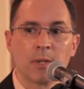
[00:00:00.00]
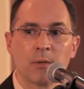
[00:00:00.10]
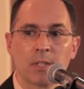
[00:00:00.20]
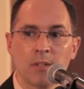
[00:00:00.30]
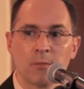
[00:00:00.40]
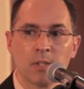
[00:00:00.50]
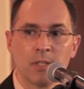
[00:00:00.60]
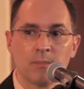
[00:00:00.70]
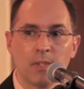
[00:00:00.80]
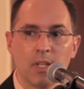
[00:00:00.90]
recovery,
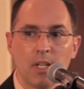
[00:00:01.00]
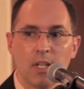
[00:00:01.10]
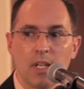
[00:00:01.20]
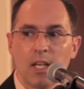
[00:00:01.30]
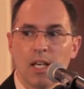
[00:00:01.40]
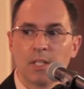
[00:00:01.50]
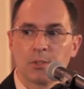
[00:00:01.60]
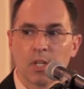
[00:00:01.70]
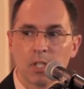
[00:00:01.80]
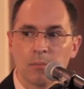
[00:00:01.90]
and
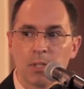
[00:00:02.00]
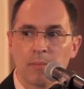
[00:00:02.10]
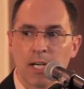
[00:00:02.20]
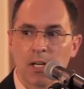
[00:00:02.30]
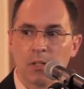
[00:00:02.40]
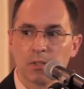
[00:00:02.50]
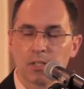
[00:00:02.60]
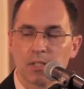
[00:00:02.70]
talk a bit about